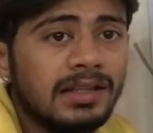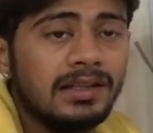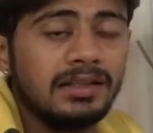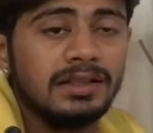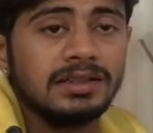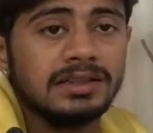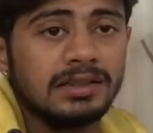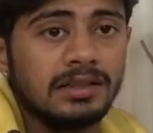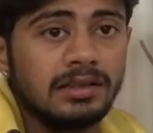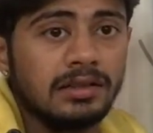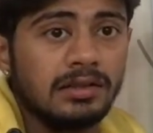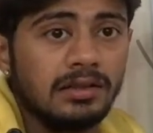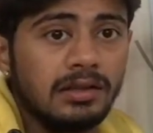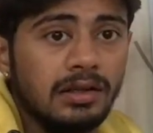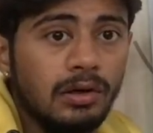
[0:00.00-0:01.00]
Girls
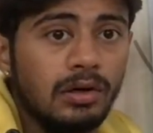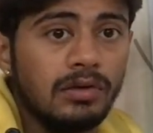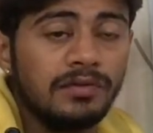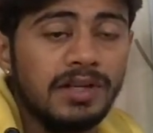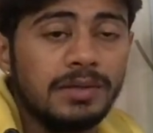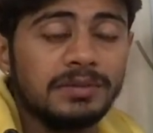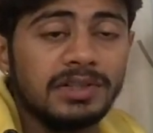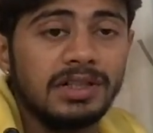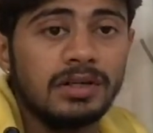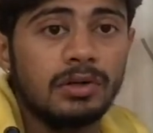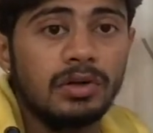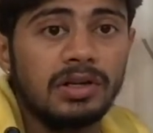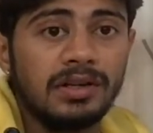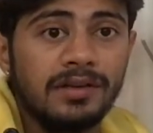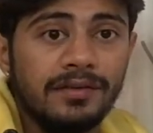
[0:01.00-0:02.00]
a lot of times are
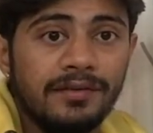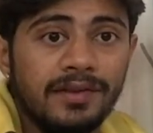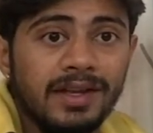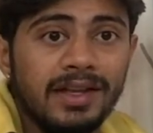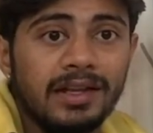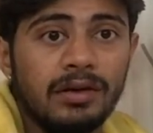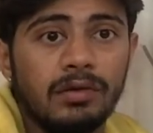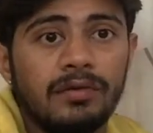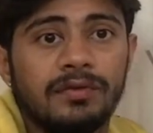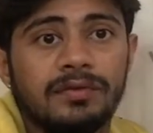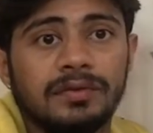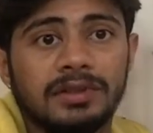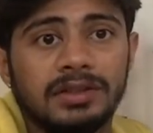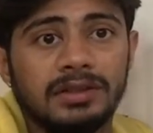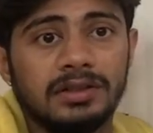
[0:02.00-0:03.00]
not aware of
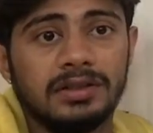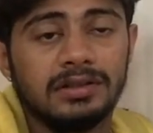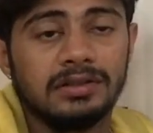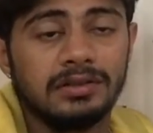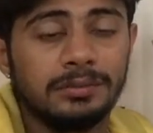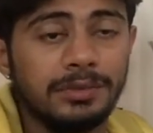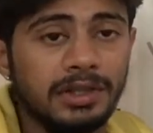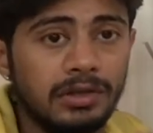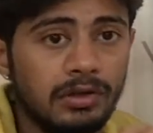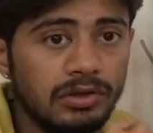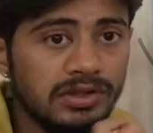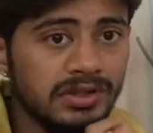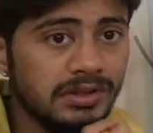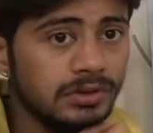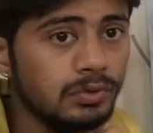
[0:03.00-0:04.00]
the
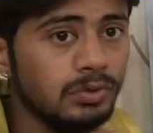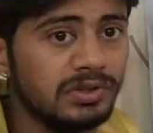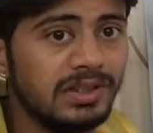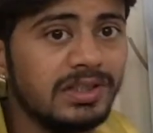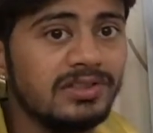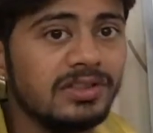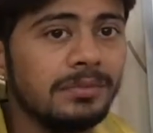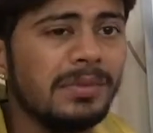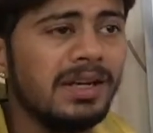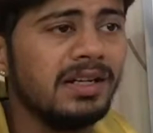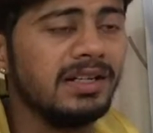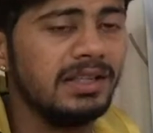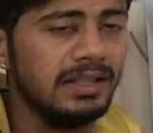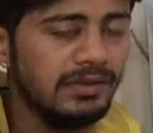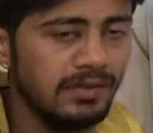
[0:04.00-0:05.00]
terminologies used in gym,
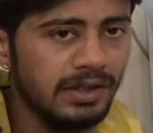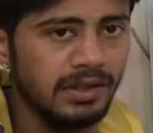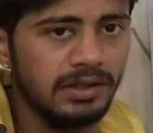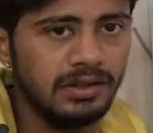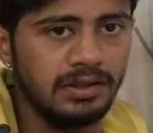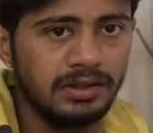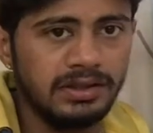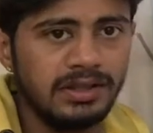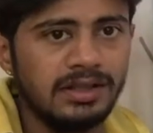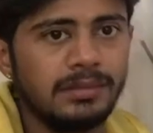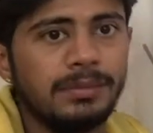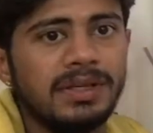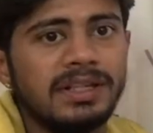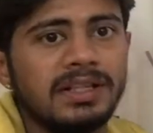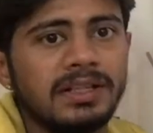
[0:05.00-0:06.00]
and even there
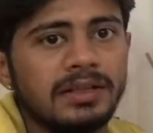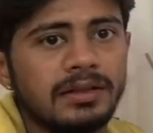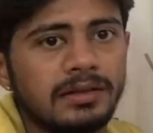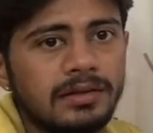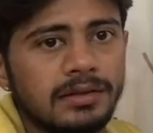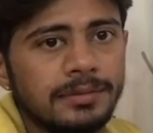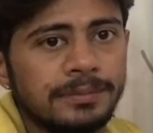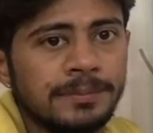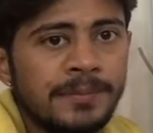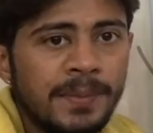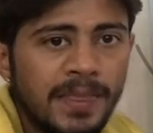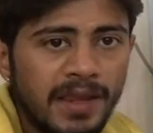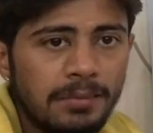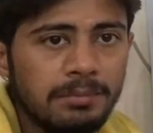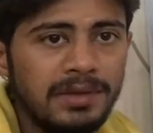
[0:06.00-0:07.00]
are many
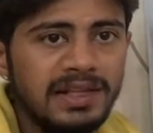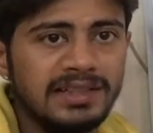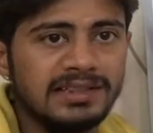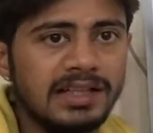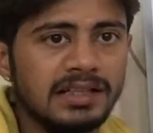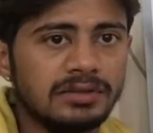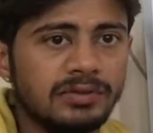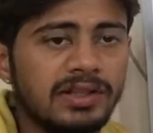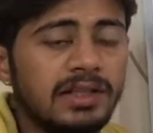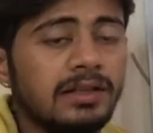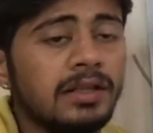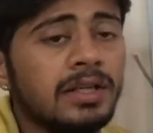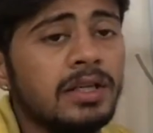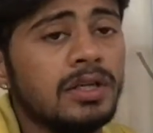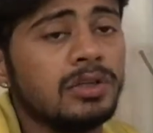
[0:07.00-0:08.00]
males as well.
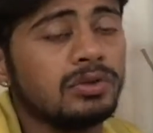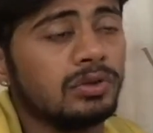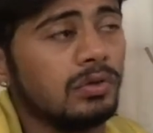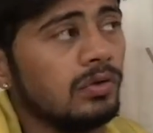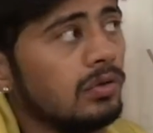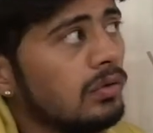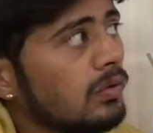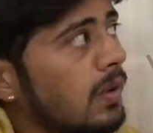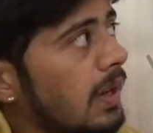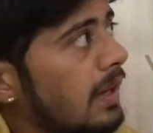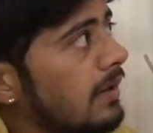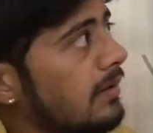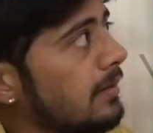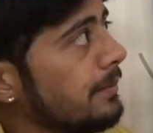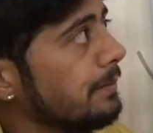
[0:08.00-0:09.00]

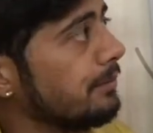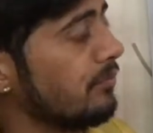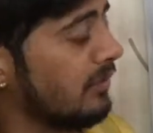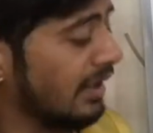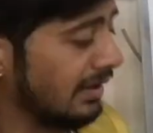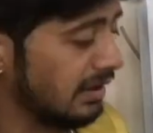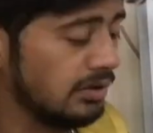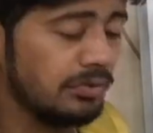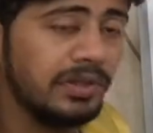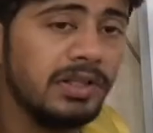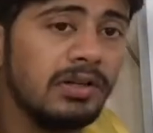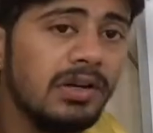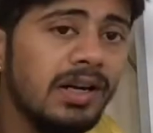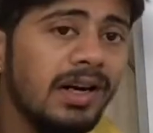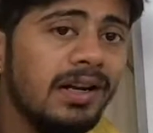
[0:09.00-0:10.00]
So this
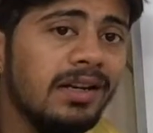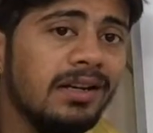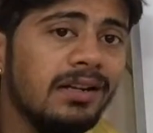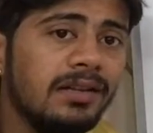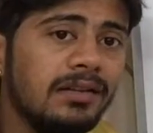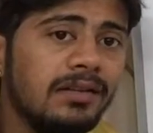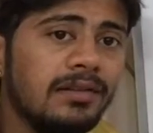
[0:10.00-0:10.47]
video and